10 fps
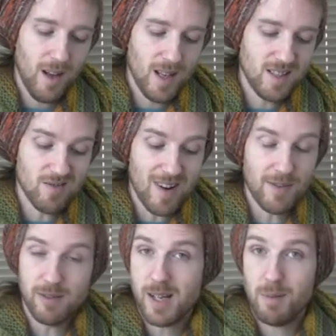It's on
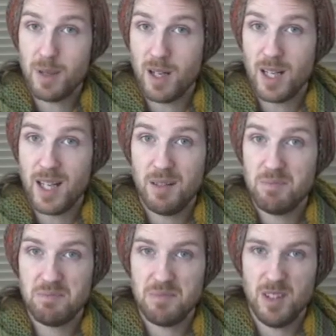Ravelry, Barley,
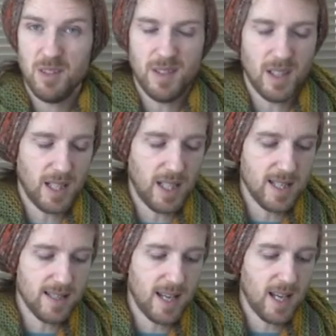you'll find it
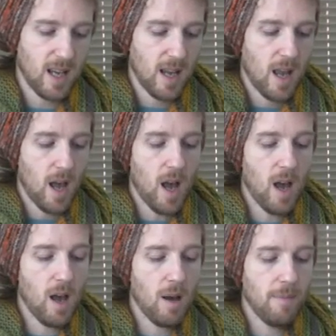easy.
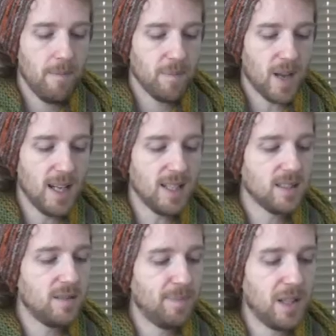And
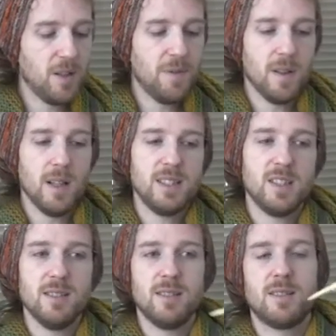it's beautiful. It's
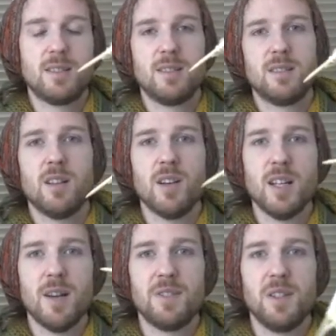just
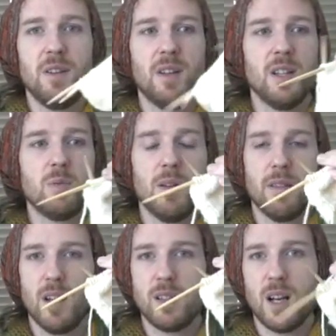stockinette for 2/3,
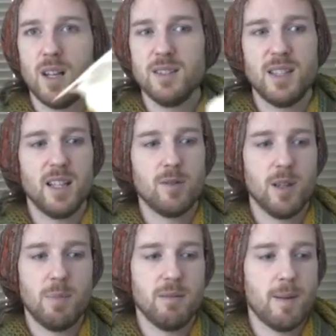1/3 got a stitch
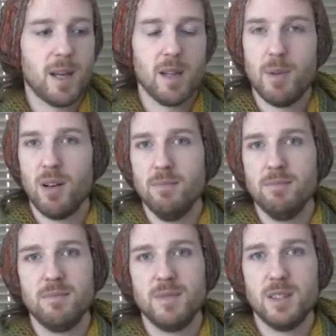with a bit of ribbing at the bottom,
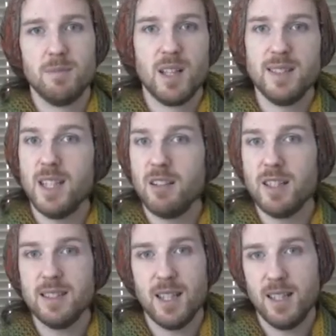some nice
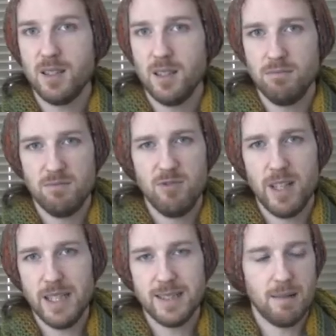decreasing, done.
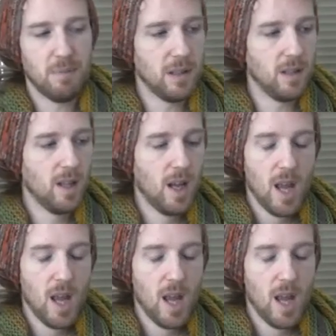Really simple.